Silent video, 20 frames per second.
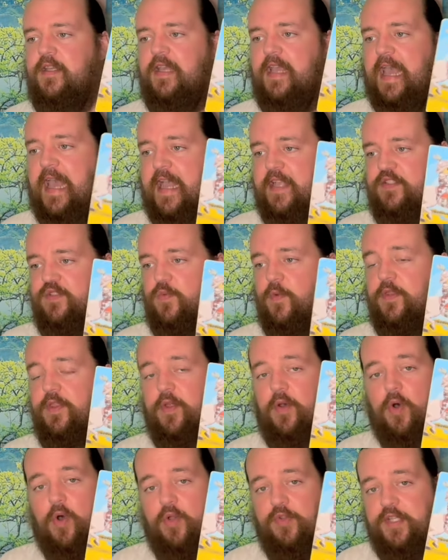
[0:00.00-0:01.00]
As with
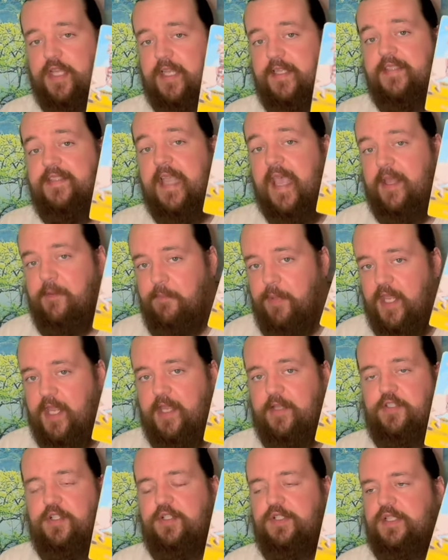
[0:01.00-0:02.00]
all knights and
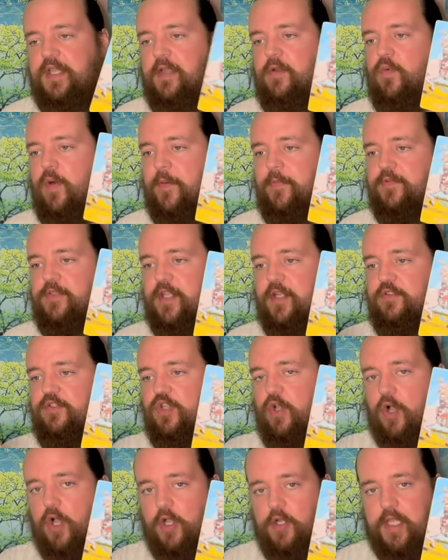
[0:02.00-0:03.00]
pages, they represent
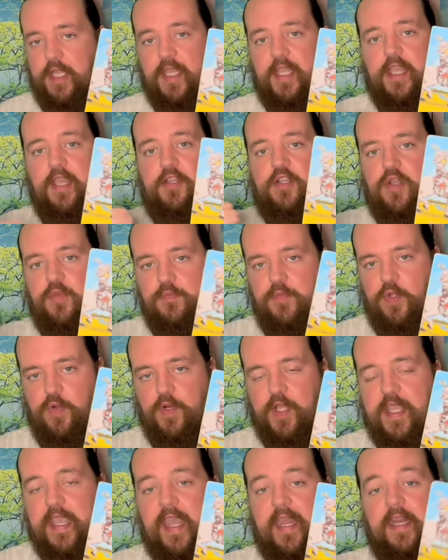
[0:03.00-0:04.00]
talking and
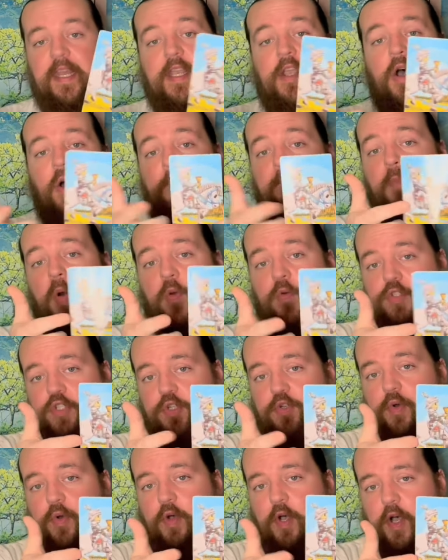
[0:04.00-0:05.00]
communicating,
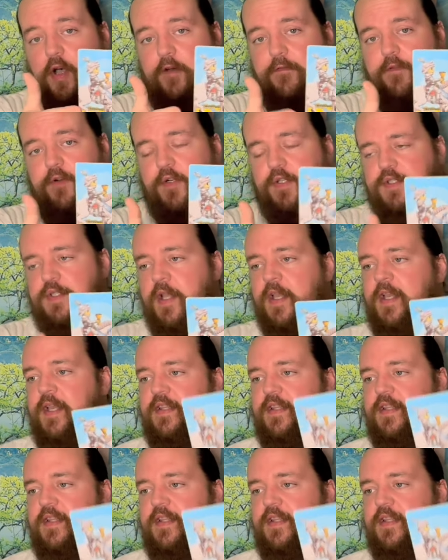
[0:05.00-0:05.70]
emotional offers.